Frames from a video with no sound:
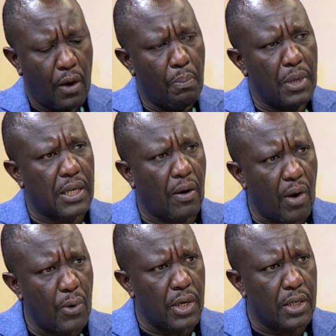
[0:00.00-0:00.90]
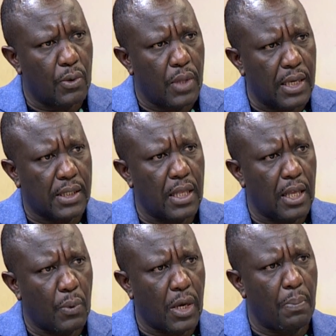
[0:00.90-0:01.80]
meat around it to the extent
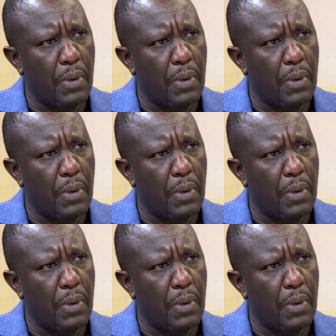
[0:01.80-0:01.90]
that we can